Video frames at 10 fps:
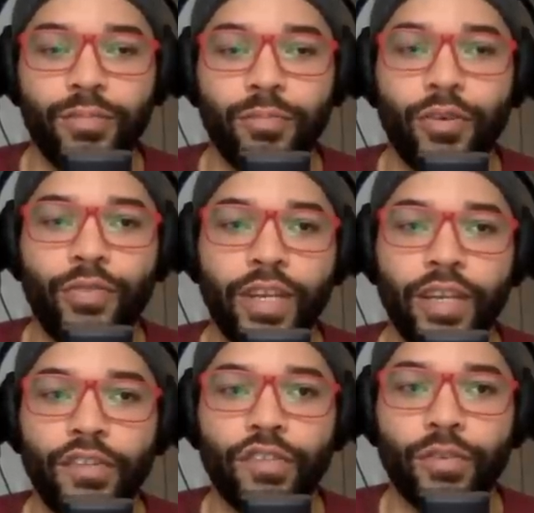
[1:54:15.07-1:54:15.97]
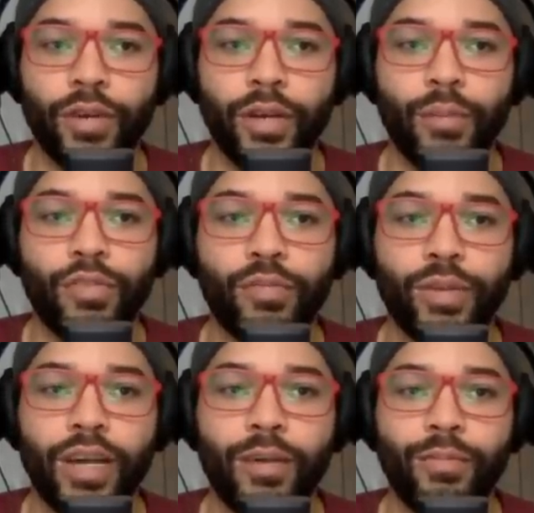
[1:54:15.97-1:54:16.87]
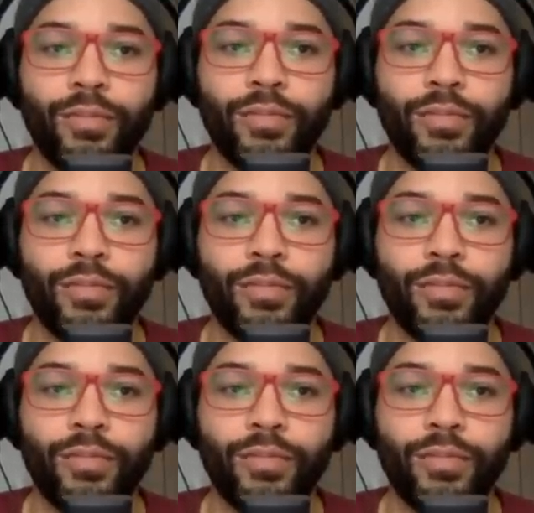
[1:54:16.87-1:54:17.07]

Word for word: both of their Instagrams without